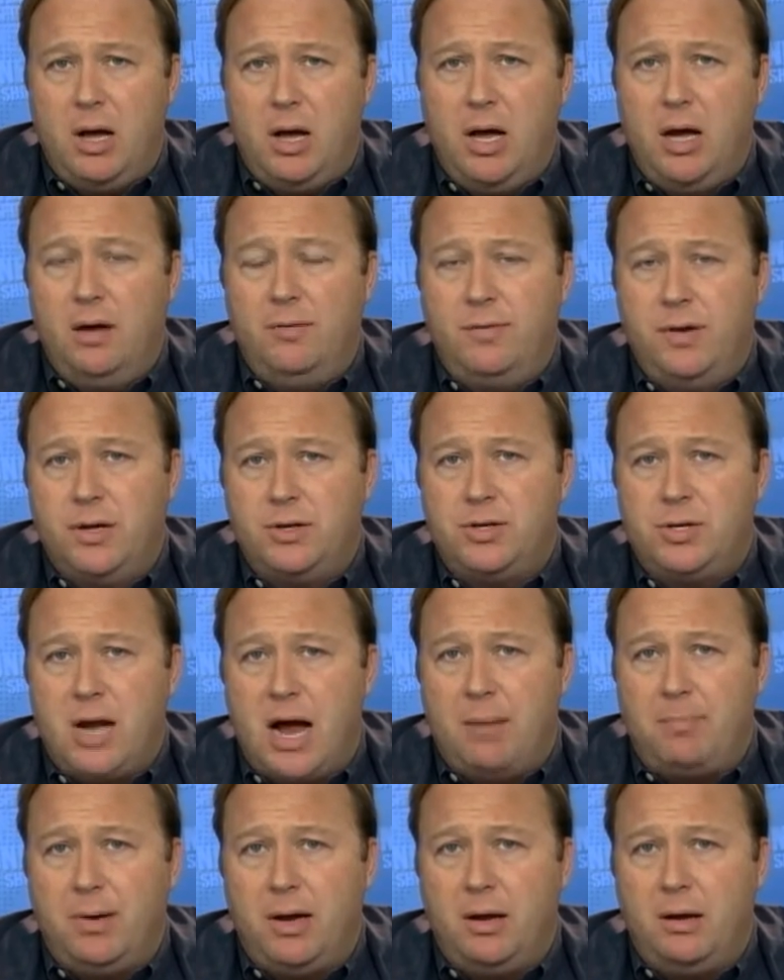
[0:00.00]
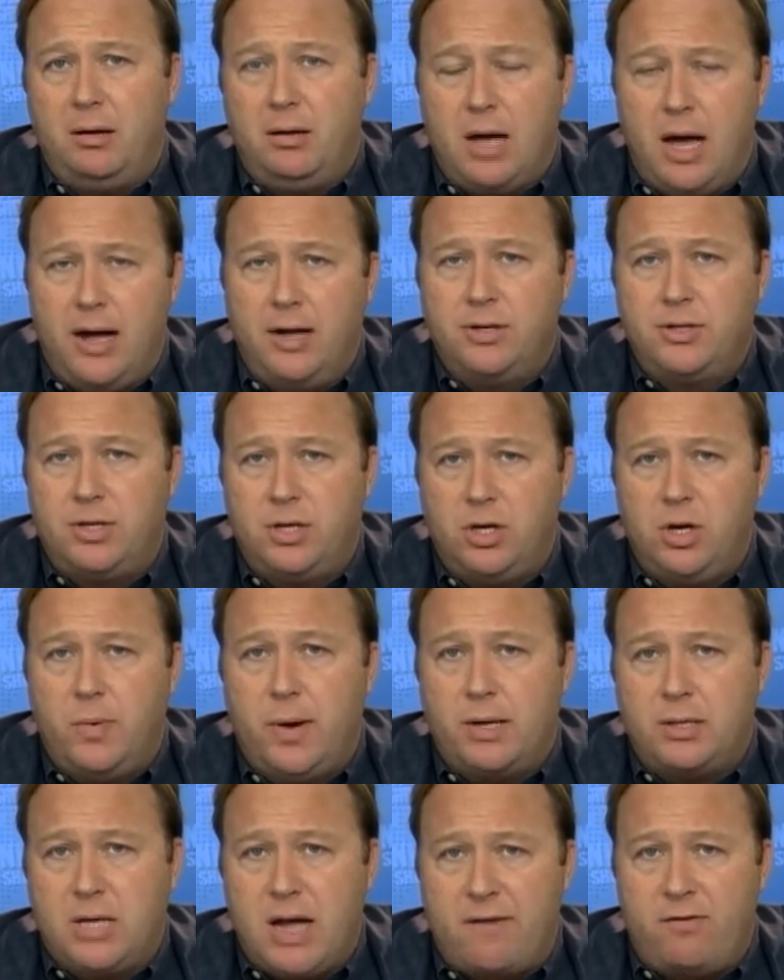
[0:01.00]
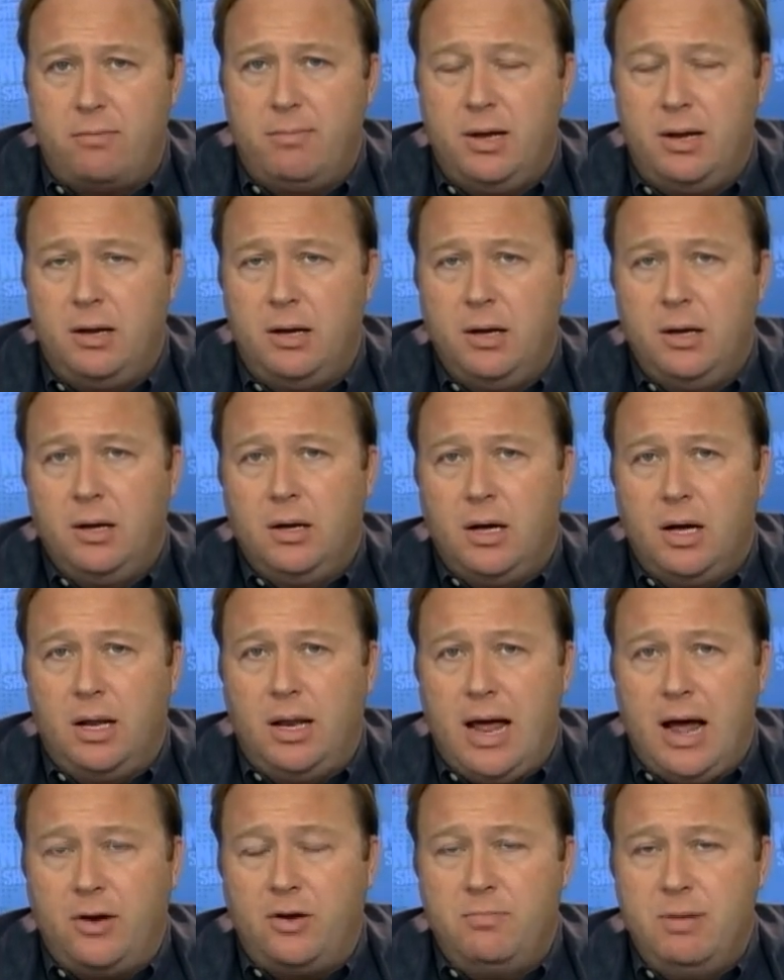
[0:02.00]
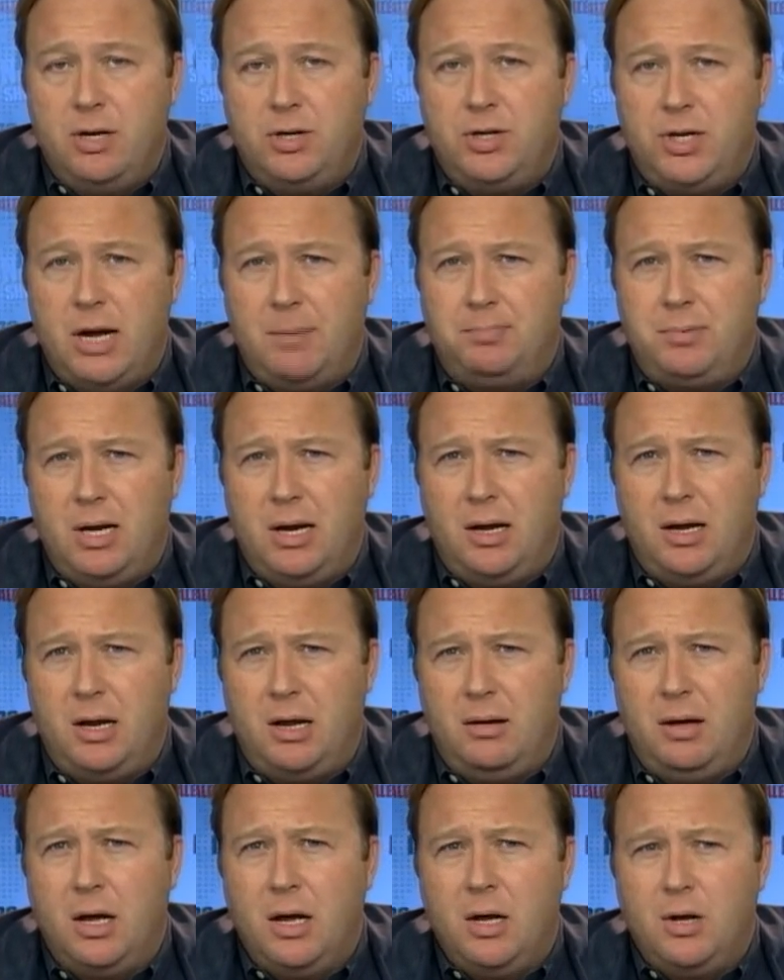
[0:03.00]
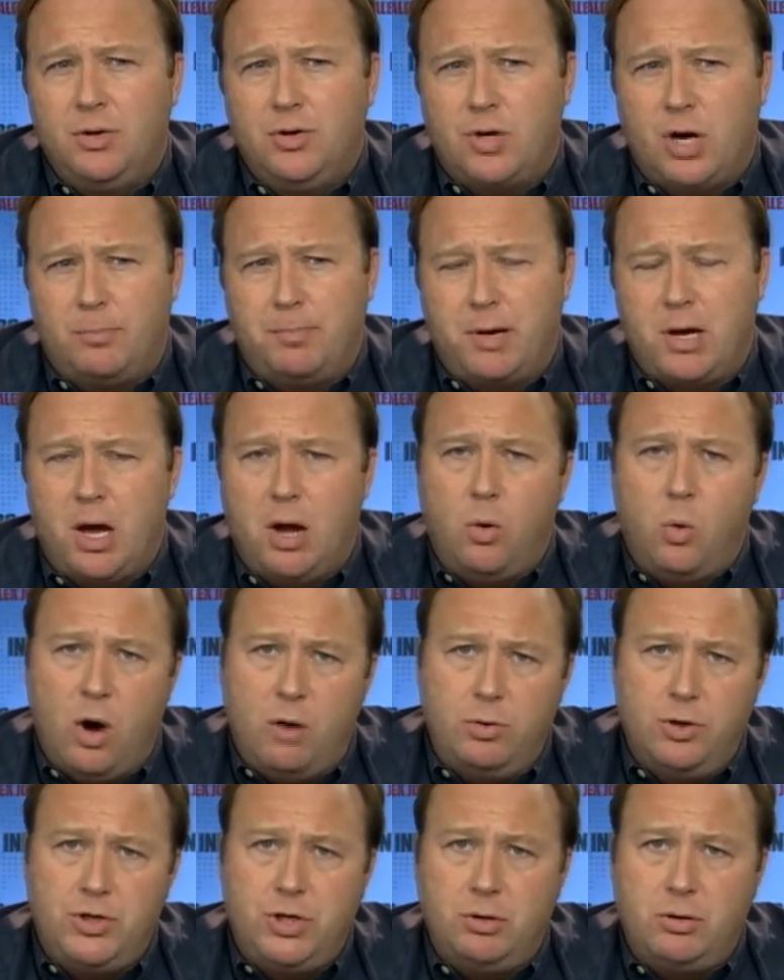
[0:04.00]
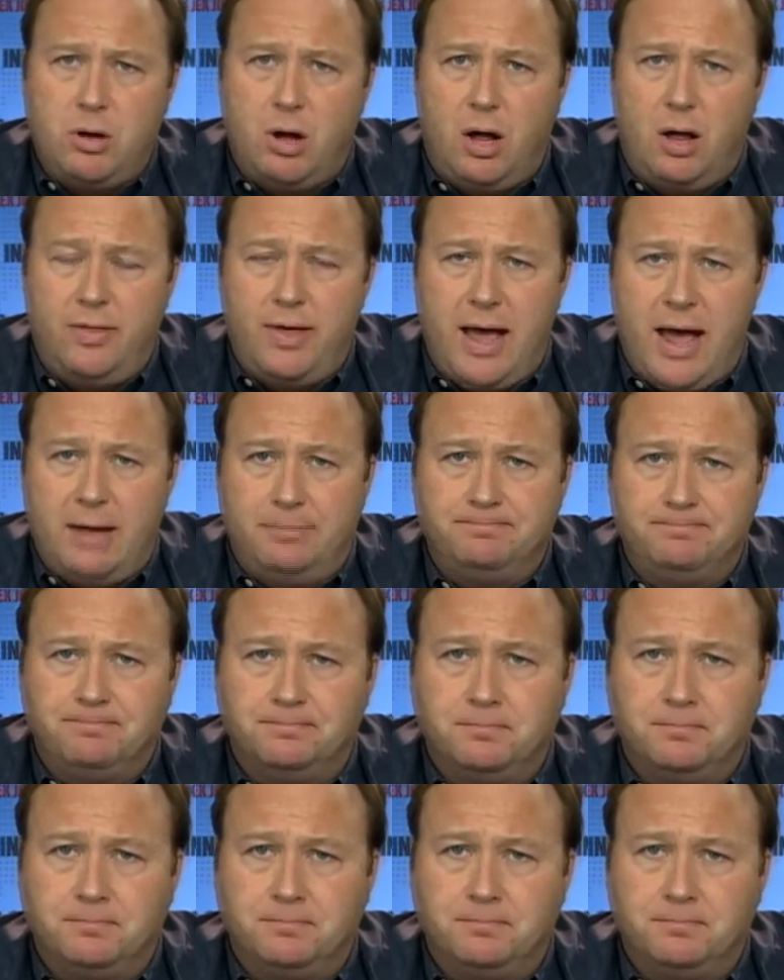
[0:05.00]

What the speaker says: of stopping guns the U.S. government allowed to be shipped in. Serpico, what would you call that?